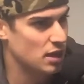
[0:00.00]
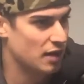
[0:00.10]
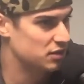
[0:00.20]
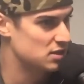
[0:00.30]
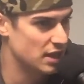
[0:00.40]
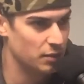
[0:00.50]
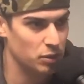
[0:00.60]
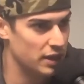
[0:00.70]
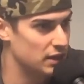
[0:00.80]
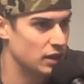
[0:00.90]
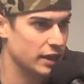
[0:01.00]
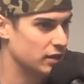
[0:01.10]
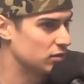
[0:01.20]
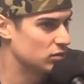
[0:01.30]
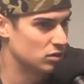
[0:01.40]
have to stay up late,
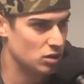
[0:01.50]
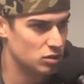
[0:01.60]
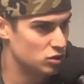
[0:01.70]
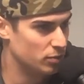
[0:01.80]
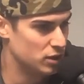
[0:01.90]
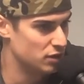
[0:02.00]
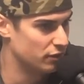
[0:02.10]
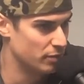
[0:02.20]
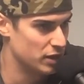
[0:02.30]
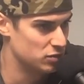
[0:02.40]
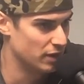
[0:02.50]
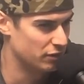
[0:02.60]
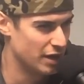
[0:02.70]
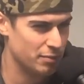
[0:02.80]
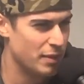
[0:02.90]
like too much information, whatever.
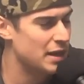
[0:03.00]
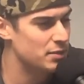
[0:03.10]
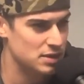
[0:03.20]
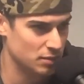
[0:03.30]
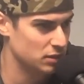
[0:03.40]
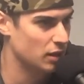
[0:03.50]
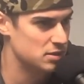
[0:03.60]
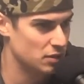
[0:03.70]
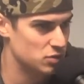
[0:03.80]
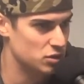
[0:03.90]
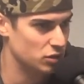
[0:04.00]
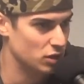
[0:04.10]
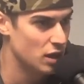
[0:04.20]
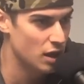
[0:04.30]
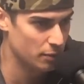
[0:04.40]
And maybe sometimes that was true,
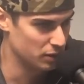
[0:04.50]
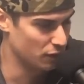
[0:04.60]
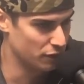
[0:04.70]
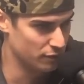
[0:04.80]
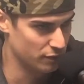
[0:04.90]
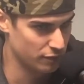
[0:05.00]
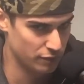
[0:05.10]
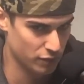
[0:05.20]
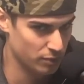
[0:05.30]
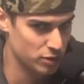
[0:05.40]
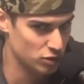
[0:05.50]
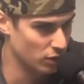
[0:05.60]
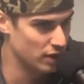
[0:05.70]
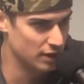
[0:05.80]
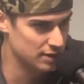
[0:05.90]
but for the
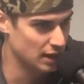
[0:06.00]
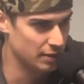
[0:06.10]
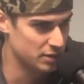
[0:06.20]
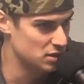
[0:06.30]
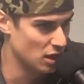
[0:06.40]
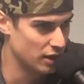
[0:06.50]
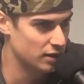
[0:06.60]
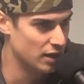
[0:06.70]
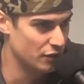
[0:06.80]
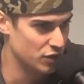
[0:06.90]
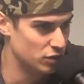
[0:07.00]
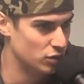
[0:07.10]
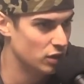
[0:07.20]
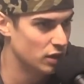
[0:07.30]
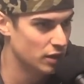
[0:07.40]
majority of the time, it's not. If
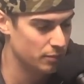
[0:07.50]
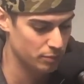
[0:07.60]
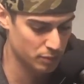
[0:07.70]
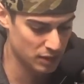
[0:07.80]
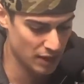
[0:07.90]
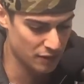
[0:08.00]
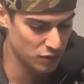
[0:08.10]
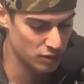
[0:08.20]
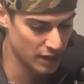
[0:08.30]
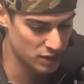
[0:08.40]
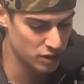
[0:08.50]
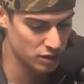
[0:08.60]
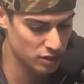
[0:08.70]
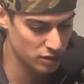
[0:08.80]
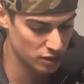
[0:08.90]
you get
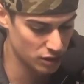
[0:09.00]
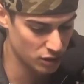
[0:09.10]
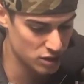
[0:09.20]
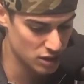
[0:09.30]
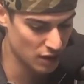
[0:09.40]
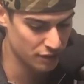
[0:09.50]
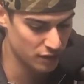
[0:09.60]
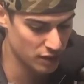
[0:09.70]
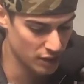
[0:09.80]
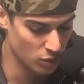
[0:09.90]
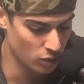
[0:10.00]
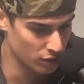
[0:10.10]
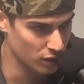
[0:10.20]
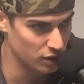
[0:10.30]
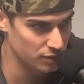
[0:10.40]
your stuff in
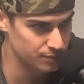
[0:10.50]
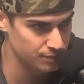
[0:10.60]
order